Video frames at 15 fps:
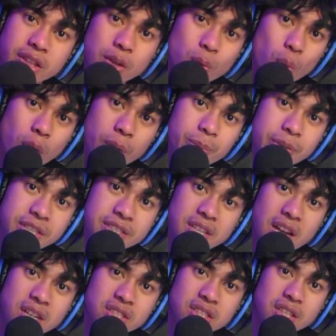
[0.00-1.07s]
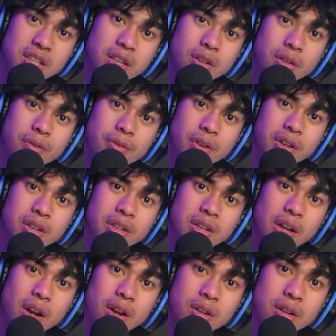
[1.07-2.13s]
Did One Piece actually kill a fucking
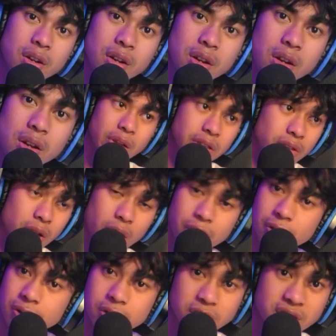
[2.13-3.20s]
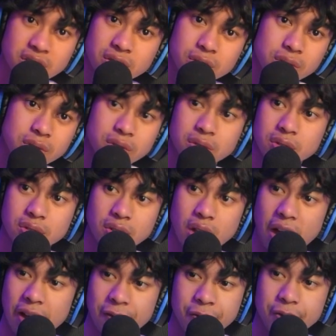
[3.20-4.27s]
character? Like, the others,
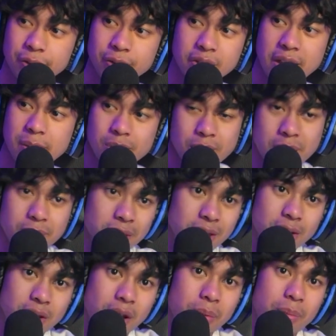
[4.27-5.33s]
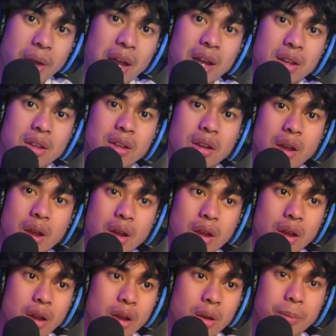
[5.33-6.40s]
I feel, maybe they'll come back.
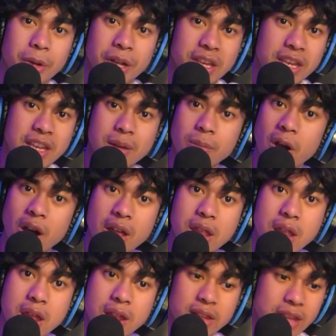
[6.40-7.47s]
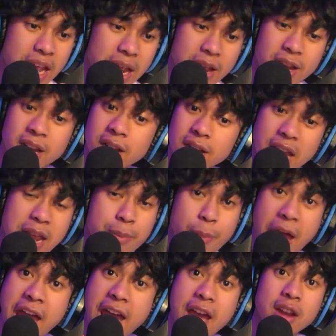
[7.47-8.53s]
But Kiemon? They
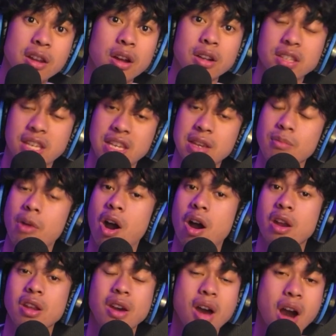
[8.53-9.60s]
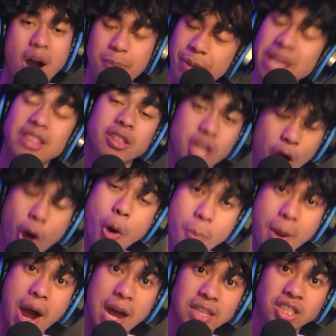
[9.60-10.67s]
panned on Kiemon a bit too
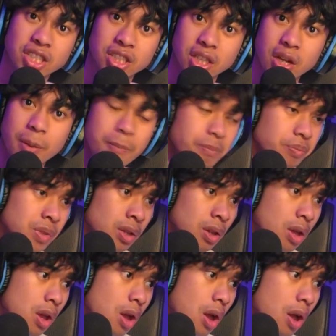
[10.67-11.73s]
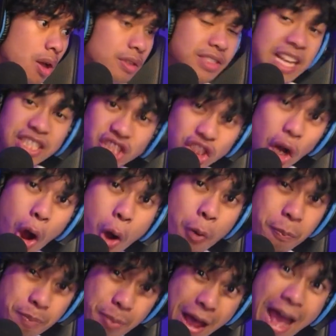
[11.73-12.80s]
much! They
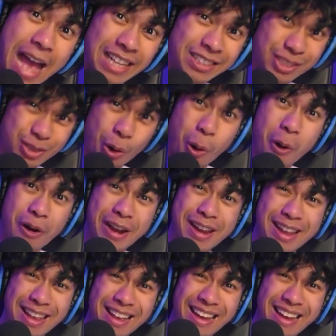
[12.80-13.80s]
showed backstory!